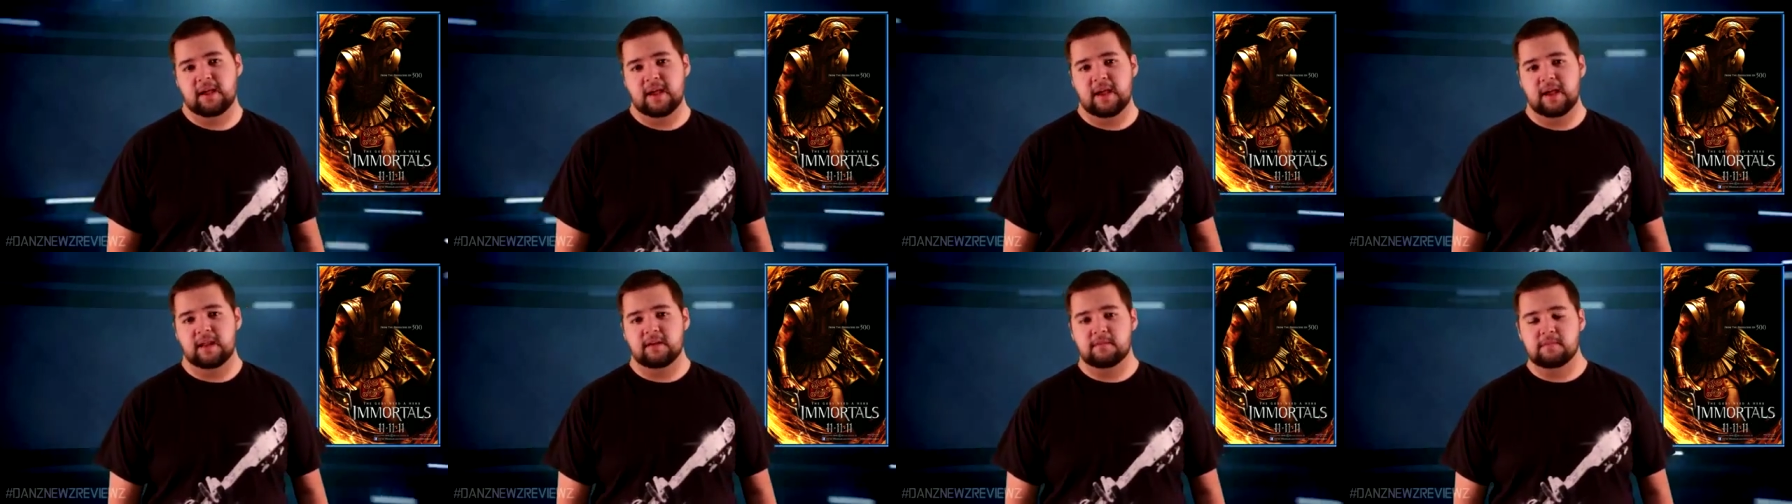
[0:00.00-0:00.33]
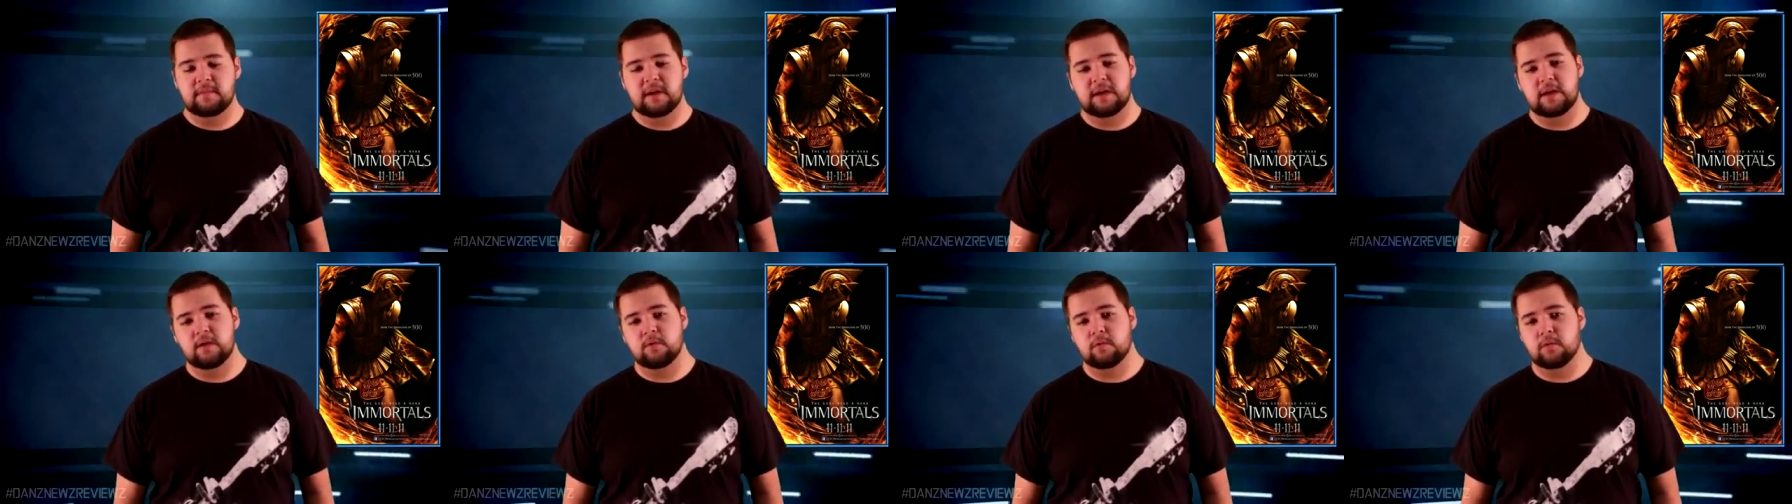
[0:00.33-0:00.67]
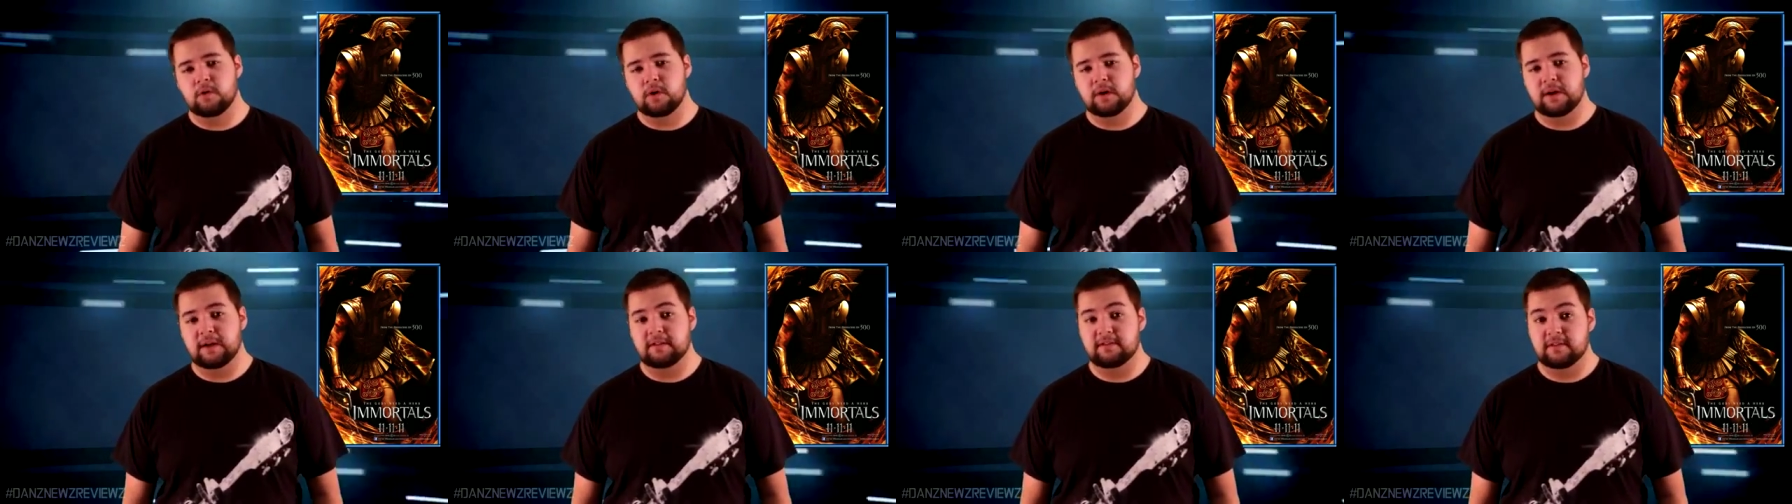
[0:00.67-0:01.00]
and Mickey
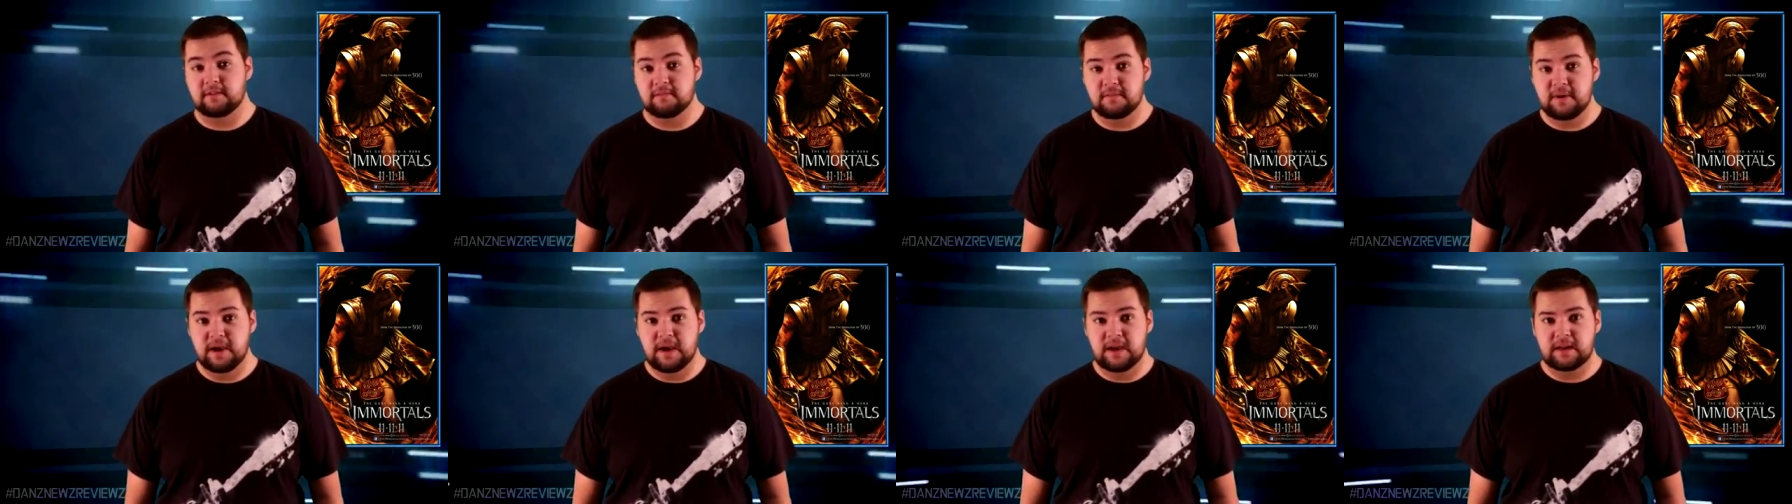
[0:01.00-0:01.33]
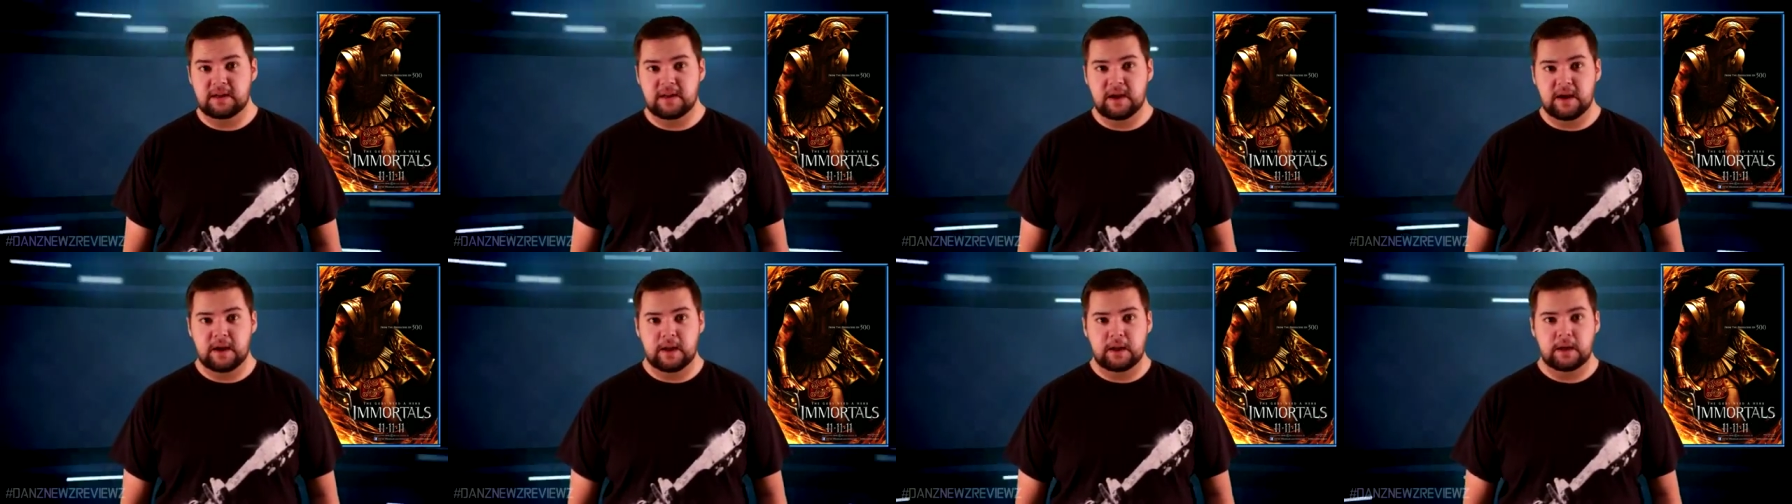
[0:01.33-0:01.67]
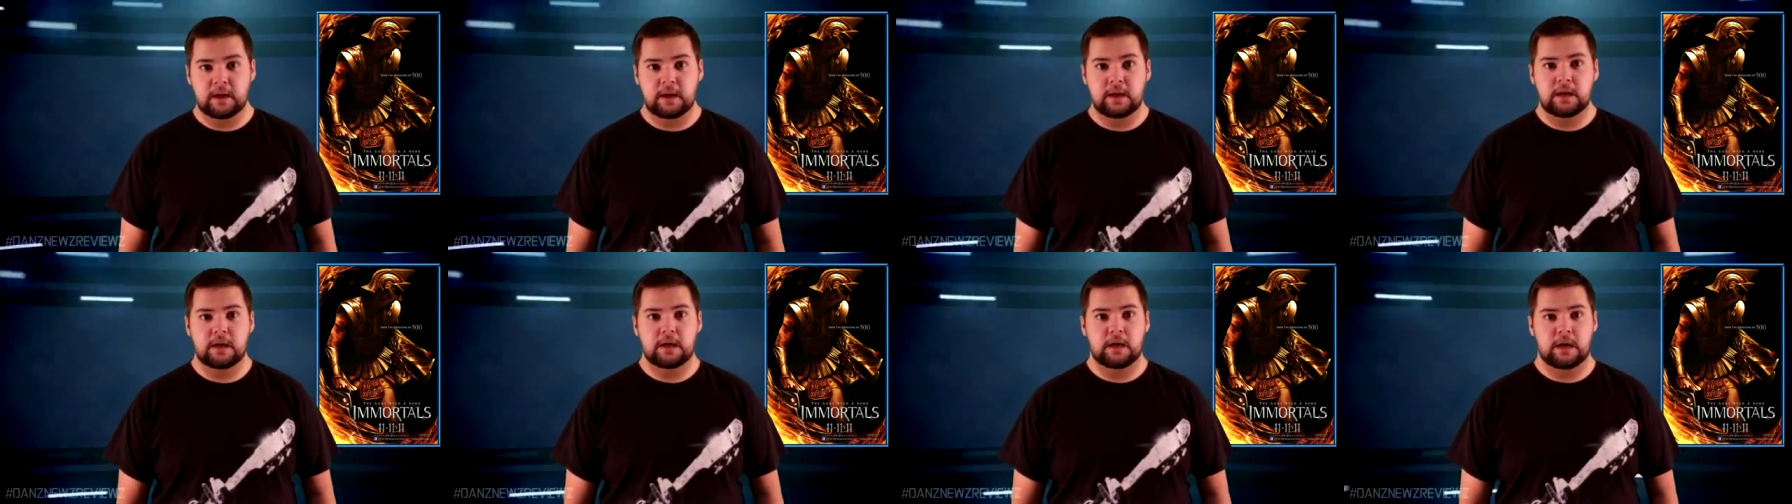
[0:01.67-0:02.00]
Rourke as the bad guy,